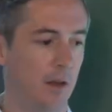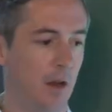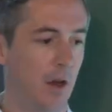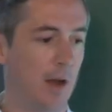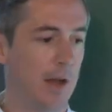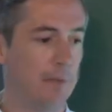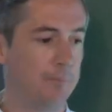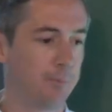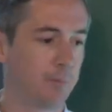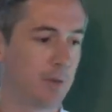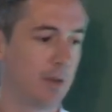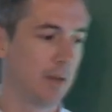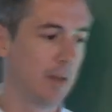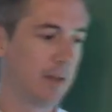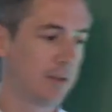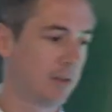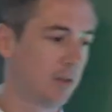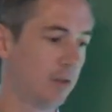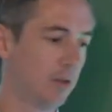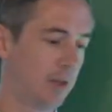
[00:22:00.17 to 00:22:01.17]
All right, so
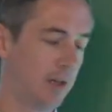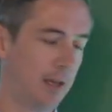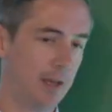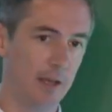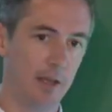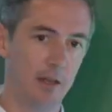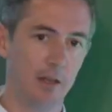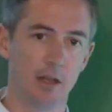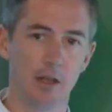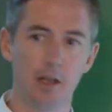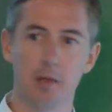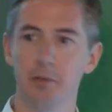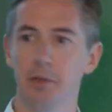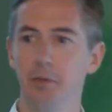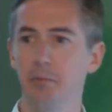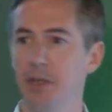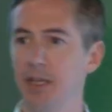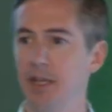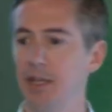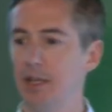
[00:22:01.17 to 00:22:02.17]
let's look at a couple
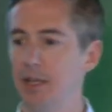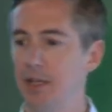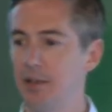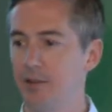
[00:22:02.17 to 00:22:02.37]
of beginning